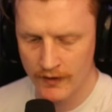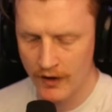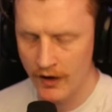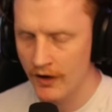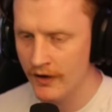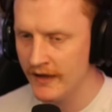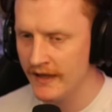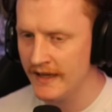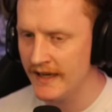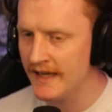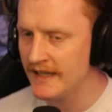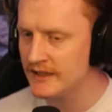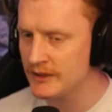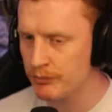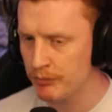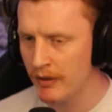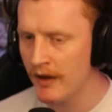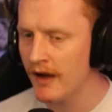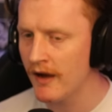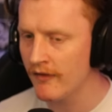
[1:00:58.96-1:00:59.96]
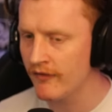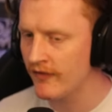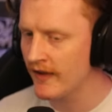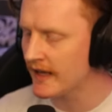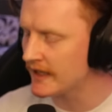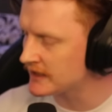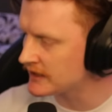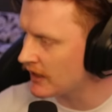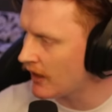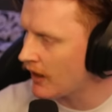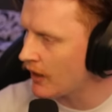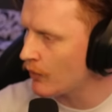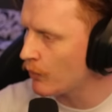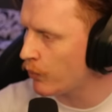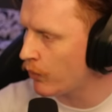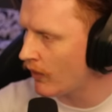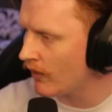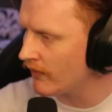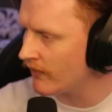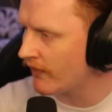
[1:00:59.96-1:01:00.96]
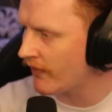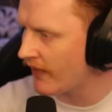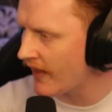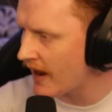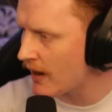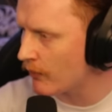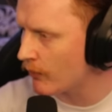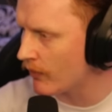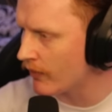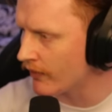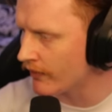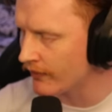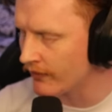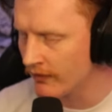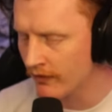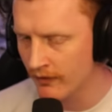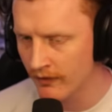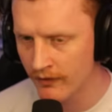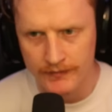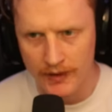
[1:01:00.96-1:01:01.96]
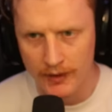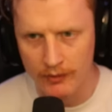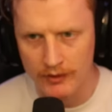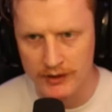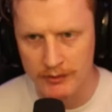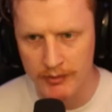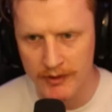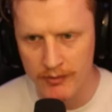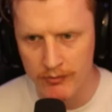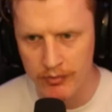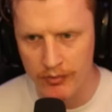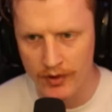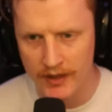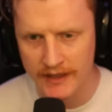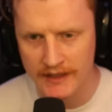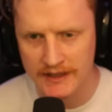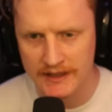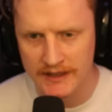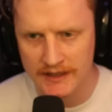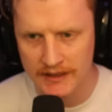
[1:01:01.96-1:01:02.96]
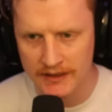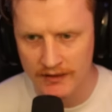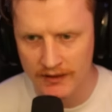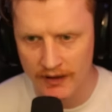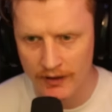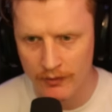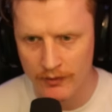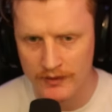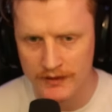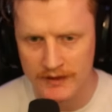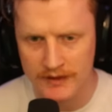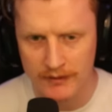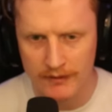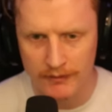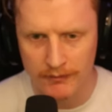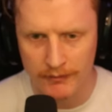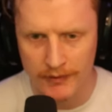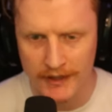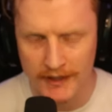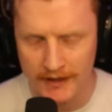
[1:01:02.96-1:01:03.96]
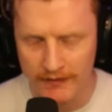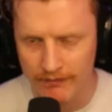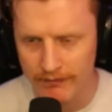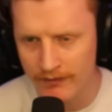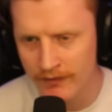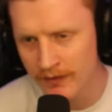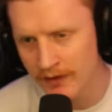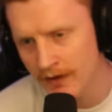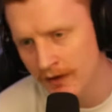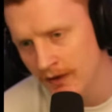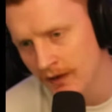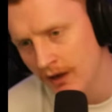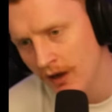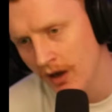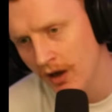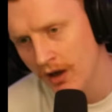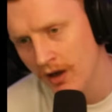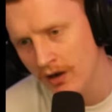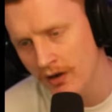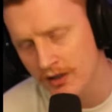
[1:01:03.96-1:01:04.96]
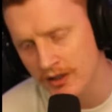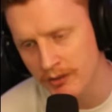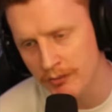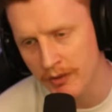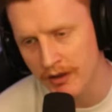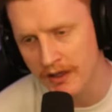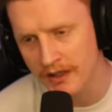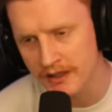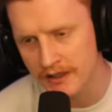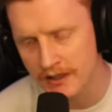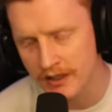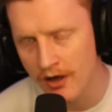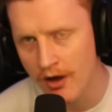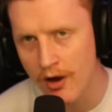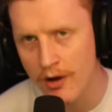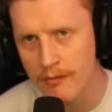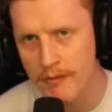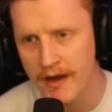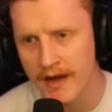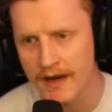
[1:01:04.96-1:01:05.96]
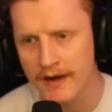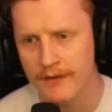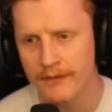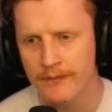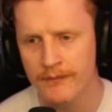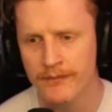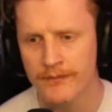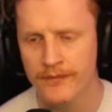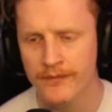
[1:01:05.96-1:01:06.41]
Honey, it's perfect. I want that one. I want to be embraced. I want to be hugged by a snowman.